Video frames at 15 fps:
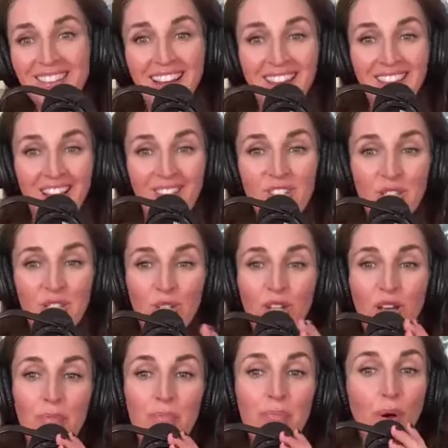I love to look
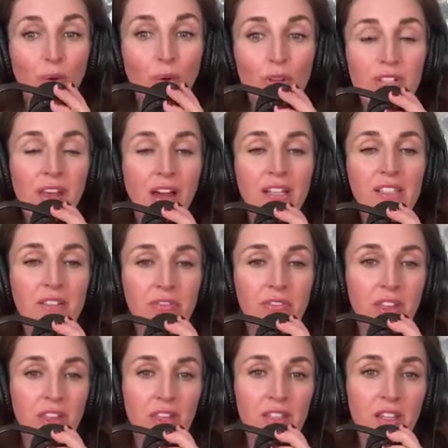at both sides of
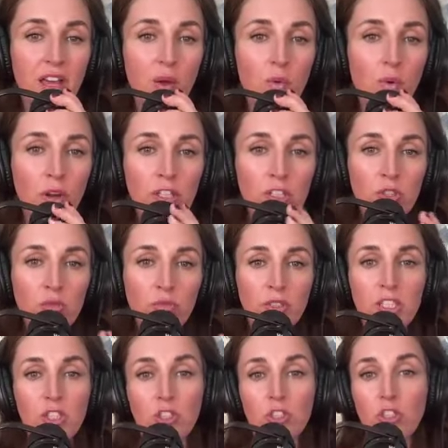things, I wanted to
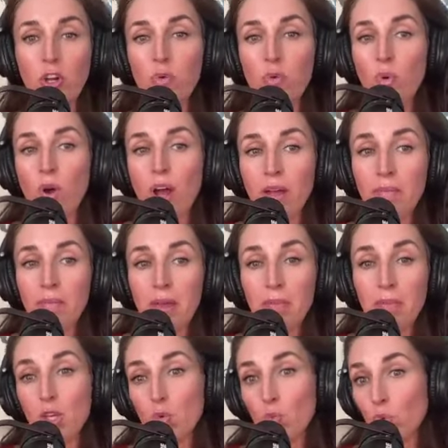research on why
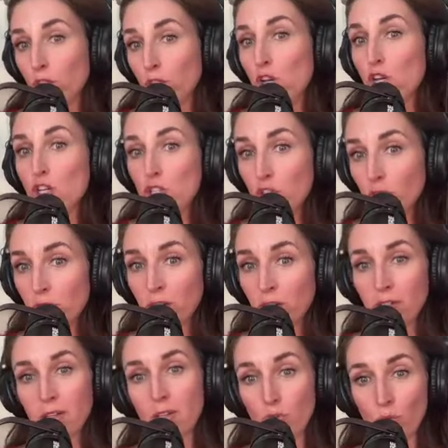maybe one
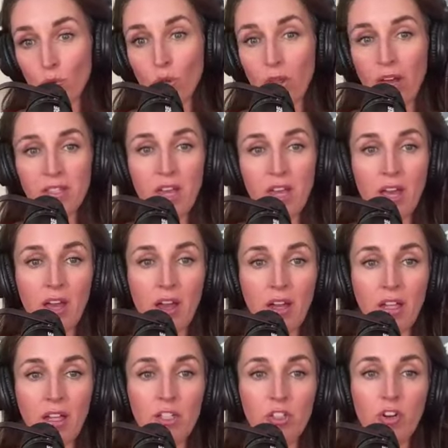shouldn't utilize AI
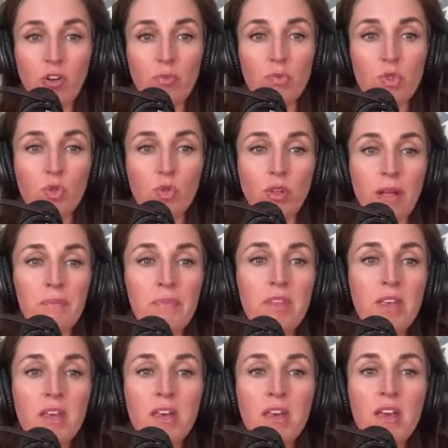in your homeschooling.
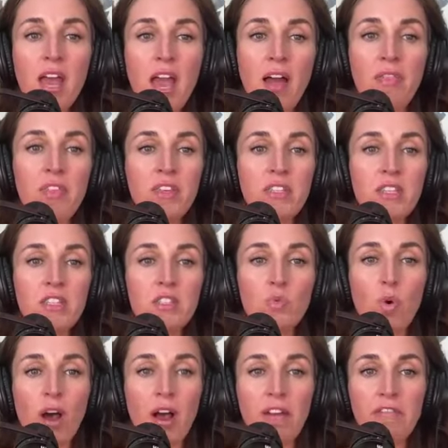And this is
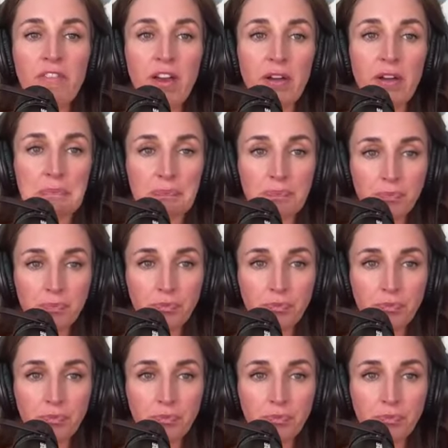what I found.